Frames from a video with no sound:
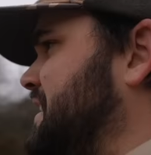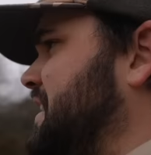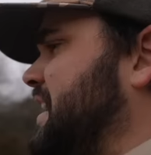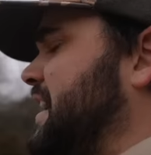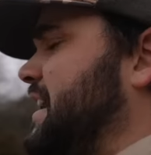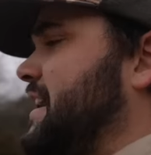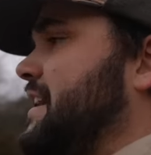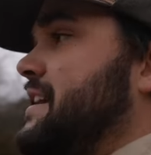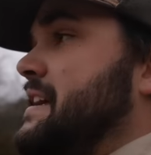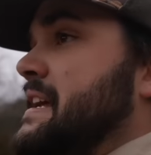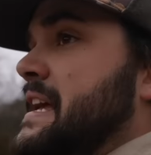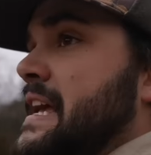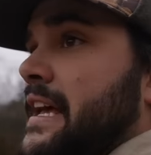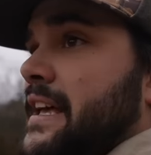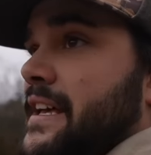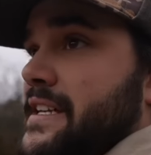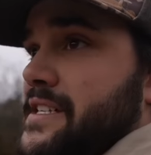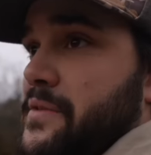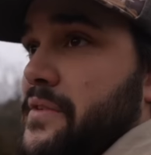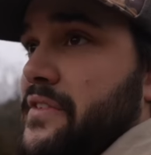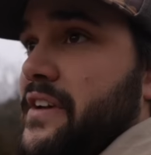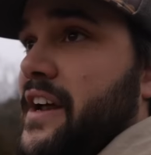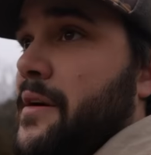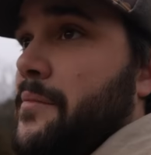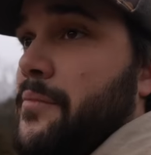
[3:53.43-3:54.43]
uh, so
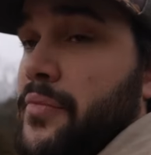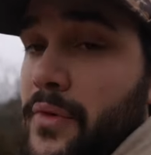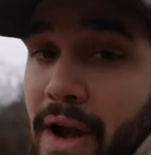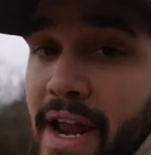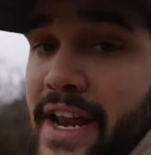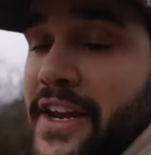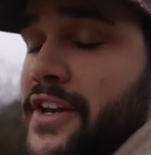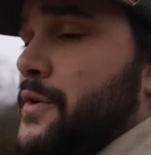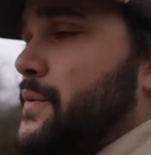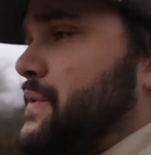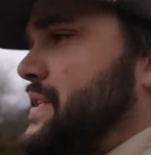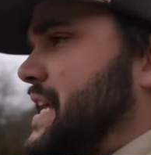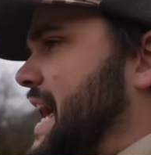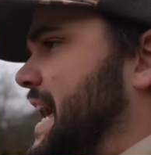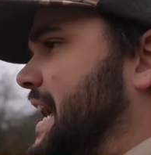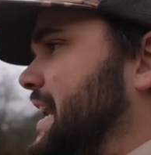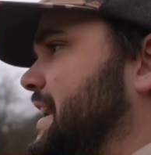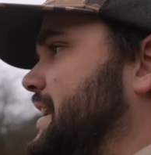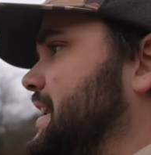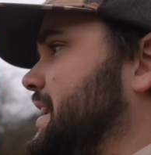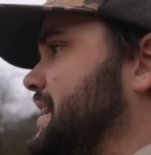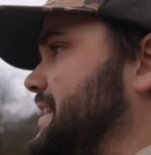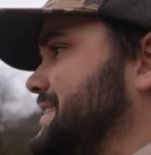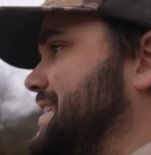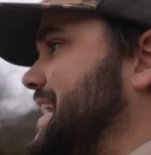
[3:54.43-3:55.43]
we've got a brand new tent,
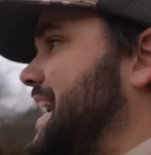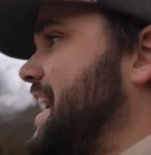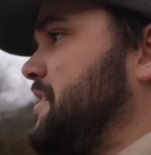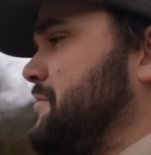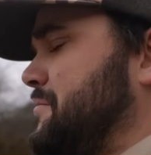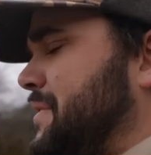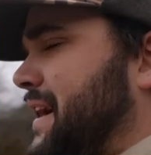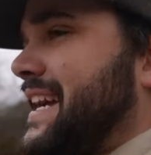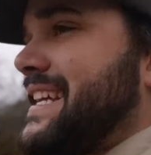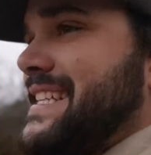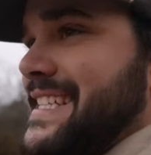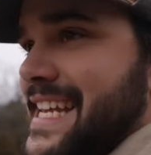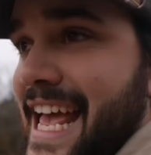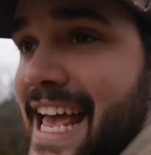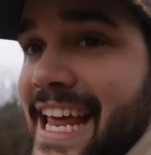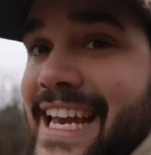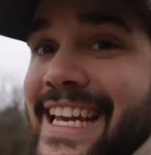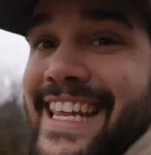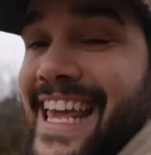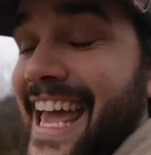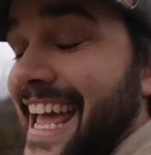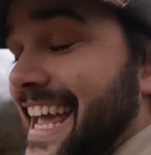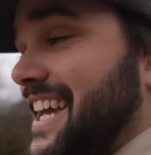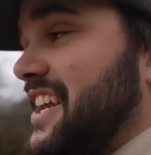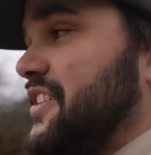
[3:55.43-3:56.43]
a 10 by 10
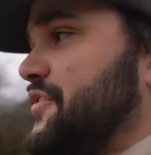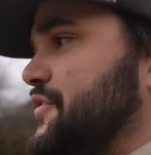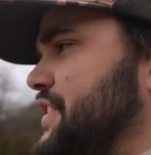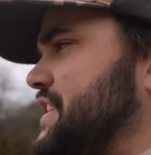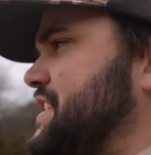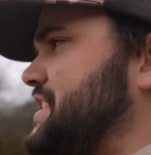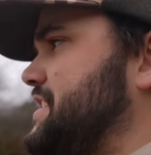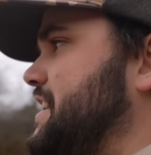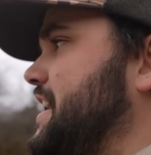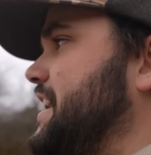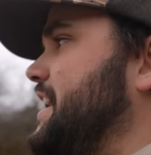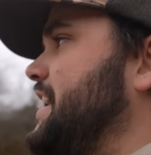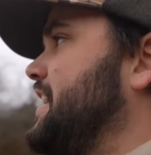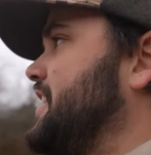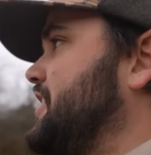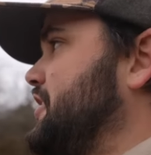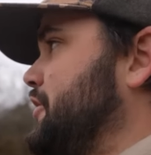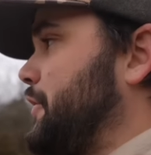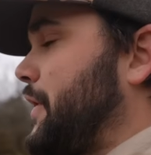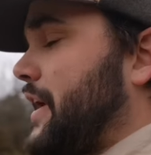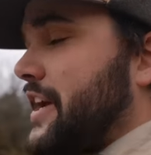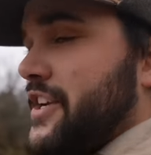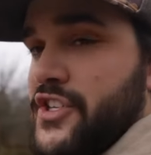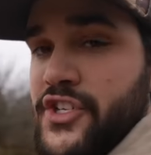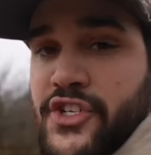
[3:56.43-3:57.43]
canvas.
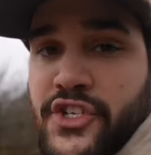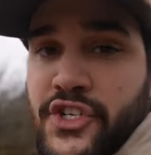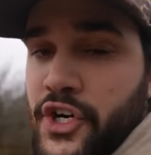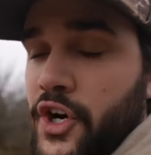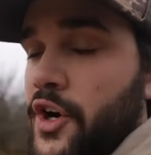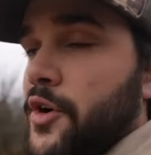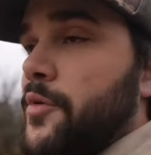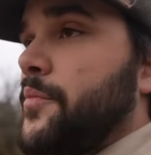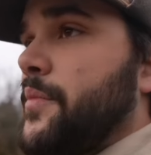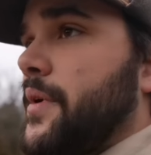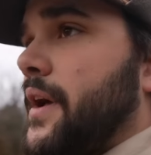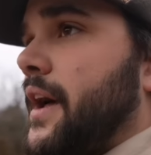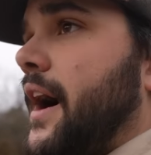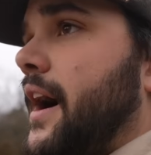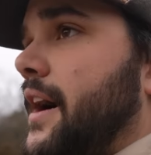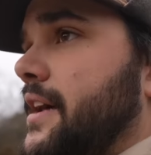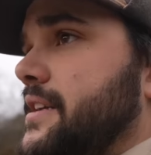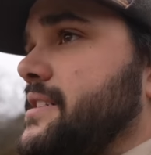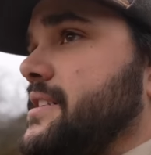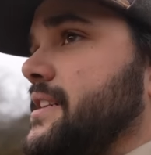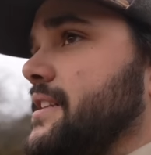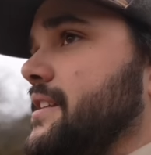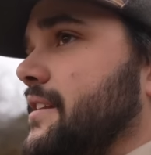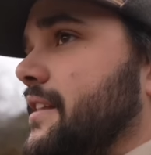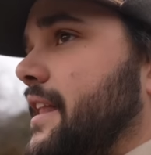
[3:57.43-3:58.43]
You guys chirp
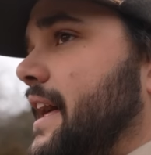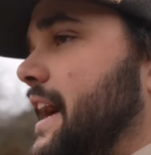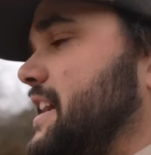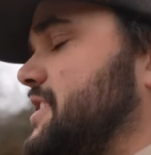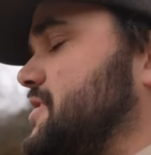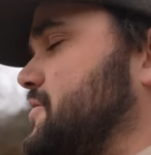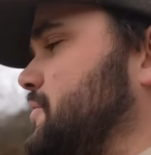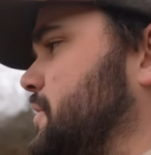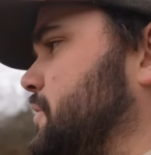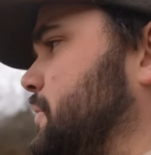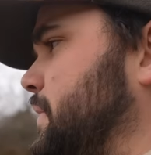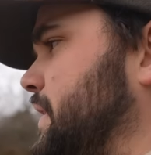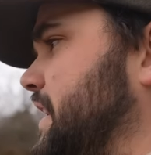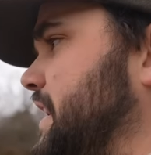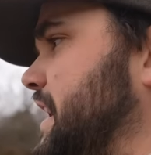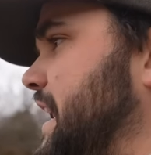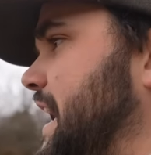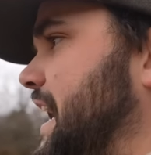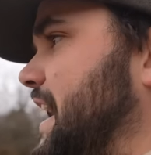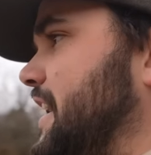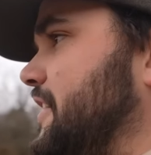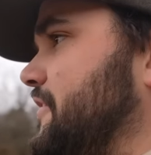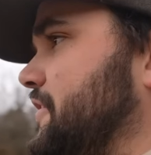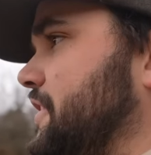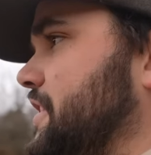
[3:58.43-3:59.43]
us in the last one. We didn't
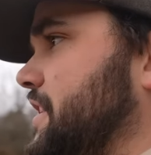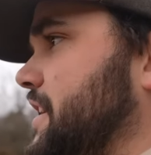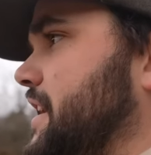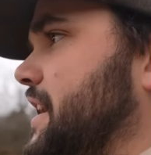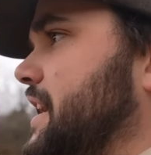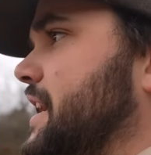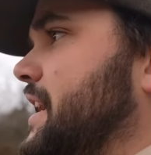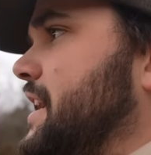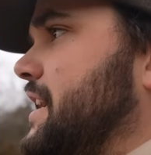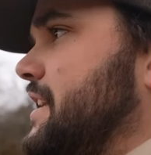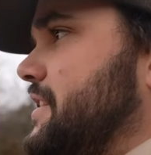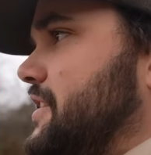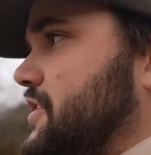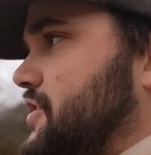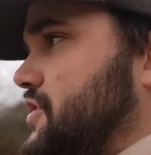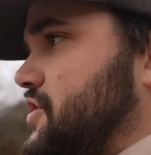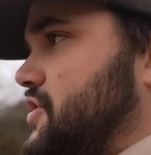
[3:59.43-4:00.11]
have the the